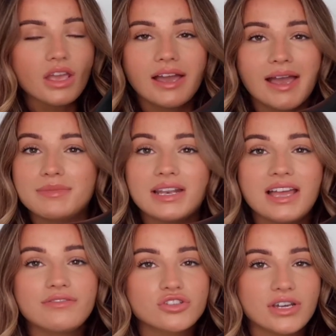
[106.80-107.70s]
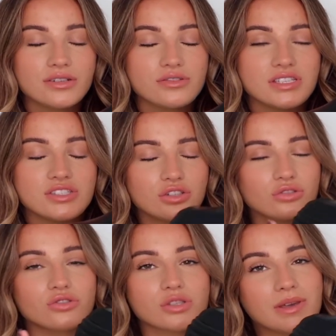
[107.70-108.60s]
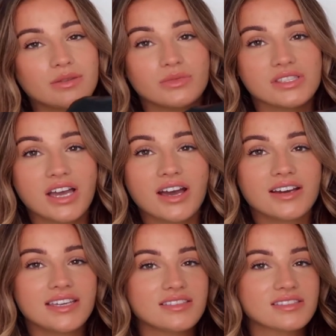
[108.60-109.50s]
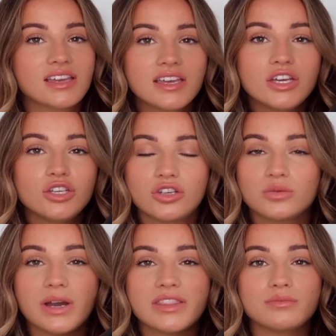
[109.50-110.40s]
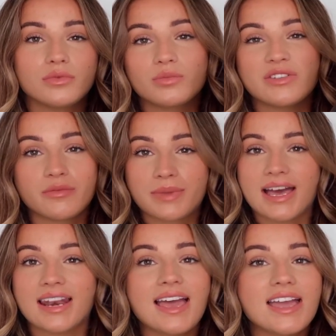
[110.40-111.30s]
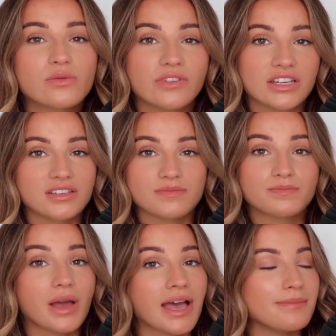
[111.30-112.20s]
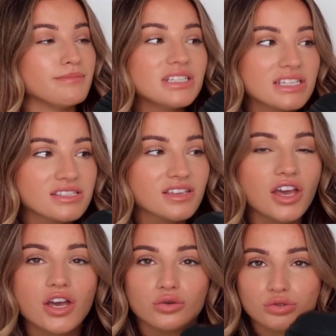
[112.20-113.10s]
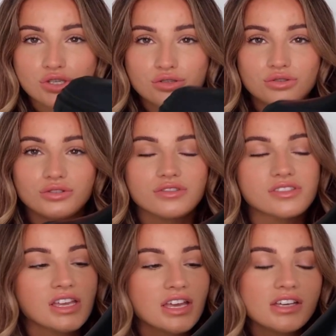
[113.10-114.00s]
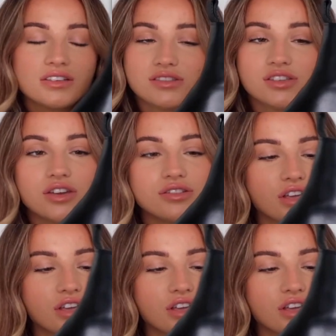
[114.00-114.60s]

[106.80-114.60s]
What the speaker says: leather trousers. You can also wear them with tights, you can wear them with a bare leg, with like a midi skirt or shorts. So